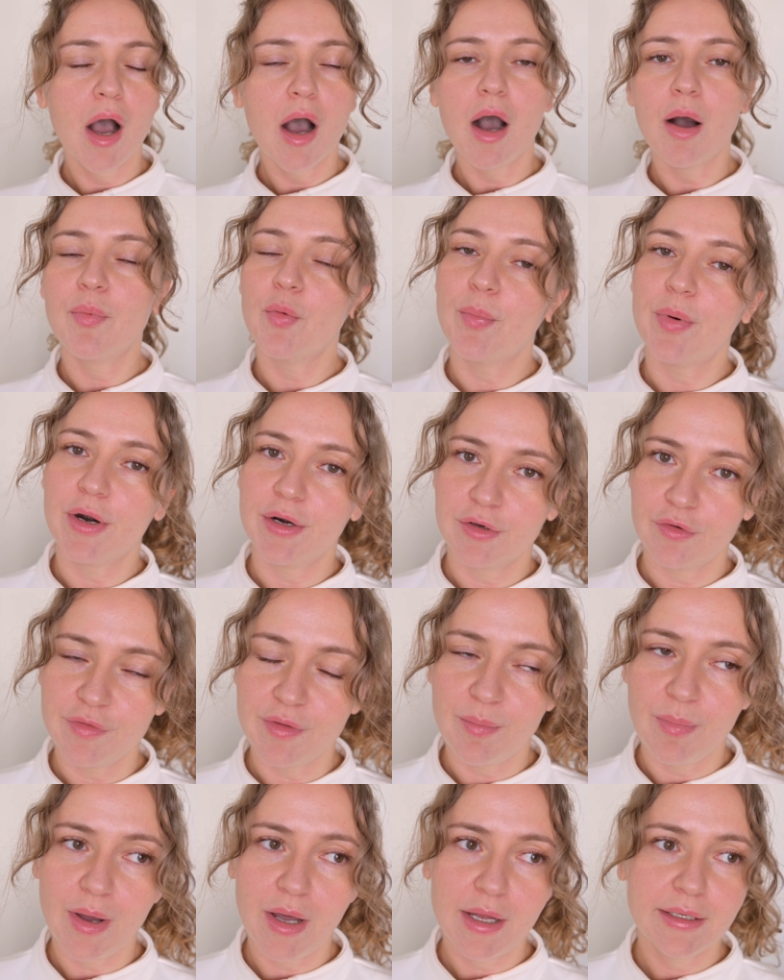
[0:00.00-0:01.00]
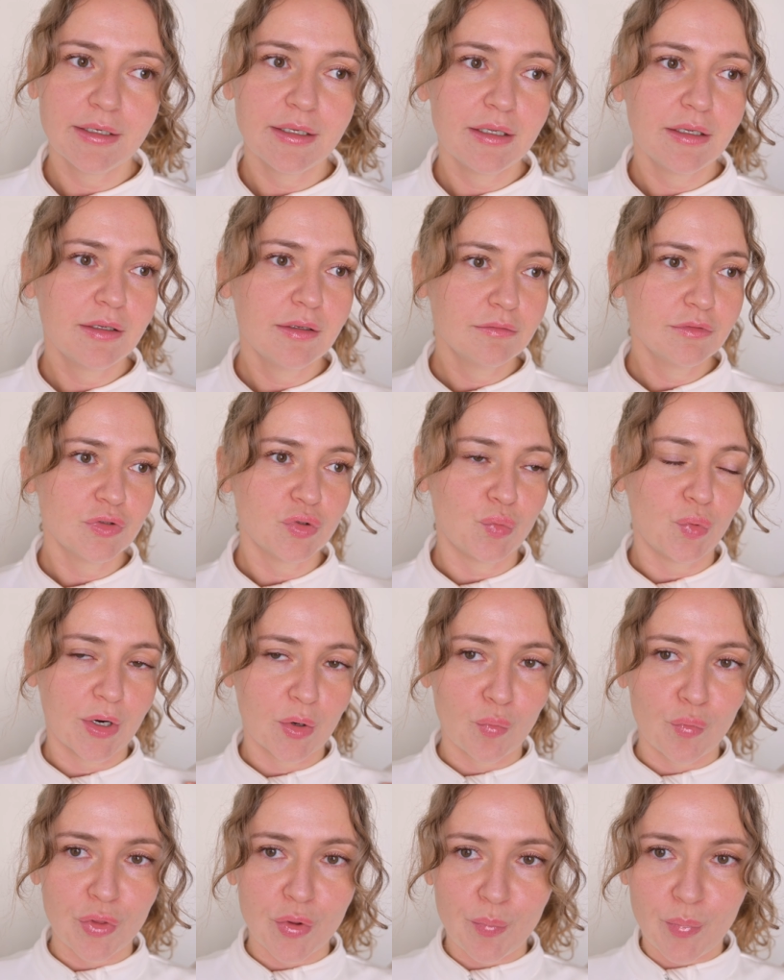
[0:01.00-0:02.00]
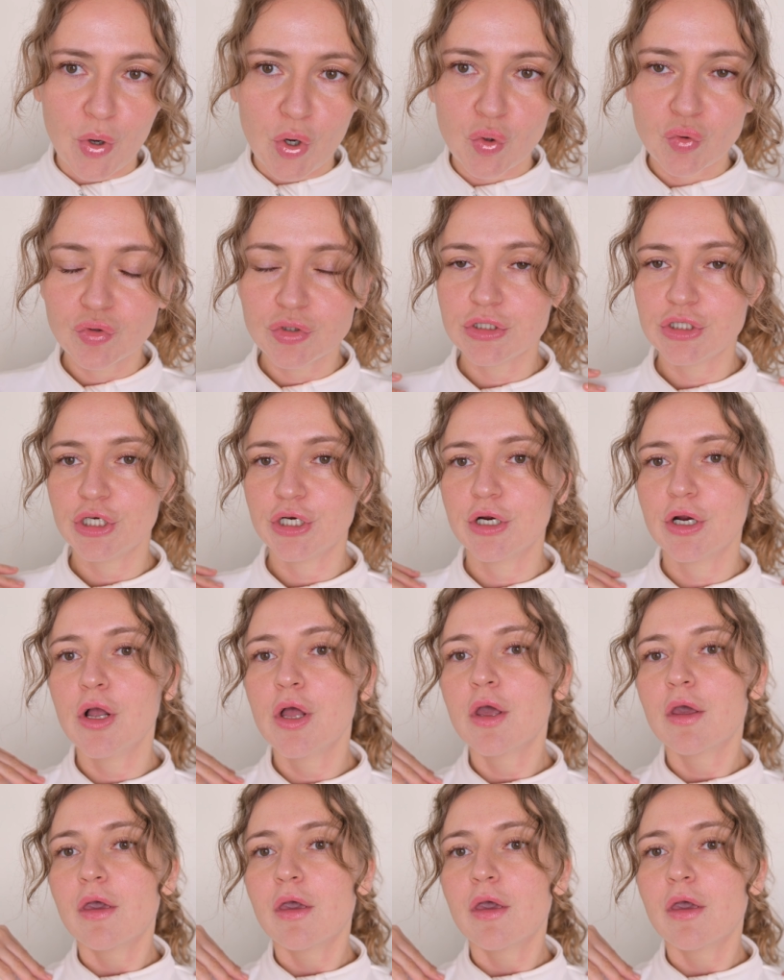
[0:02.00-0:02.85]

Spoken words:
upper part of the body, to work with the posture.